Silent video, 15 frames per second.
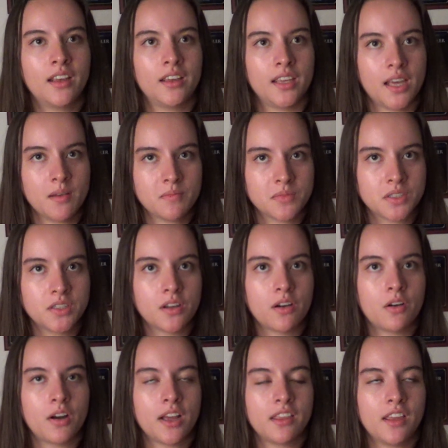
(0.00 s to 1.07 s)
Yep, so
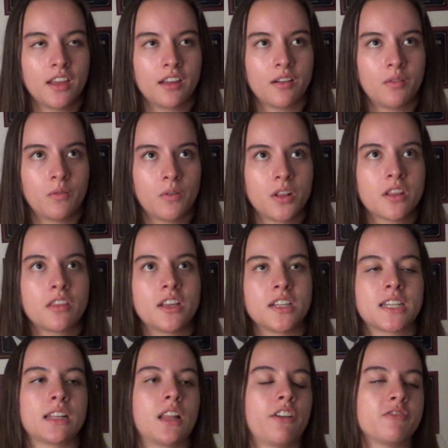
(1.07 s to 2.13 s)
I think one of the things
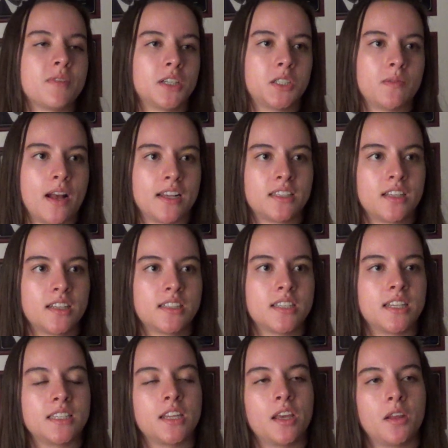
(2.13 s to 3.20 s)
I love about gymnastics
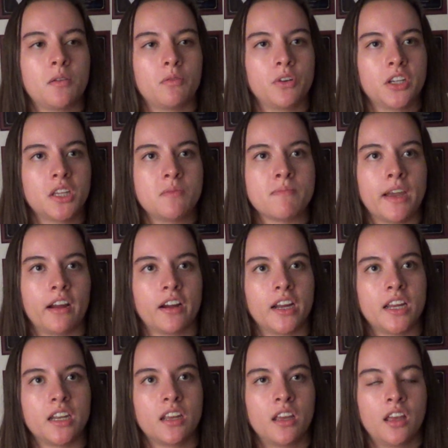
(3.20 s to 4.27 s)
is it really
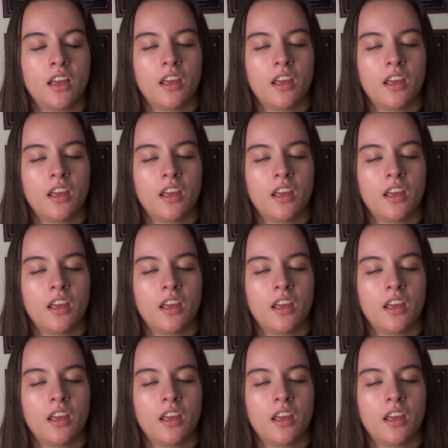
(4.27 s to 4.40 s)
married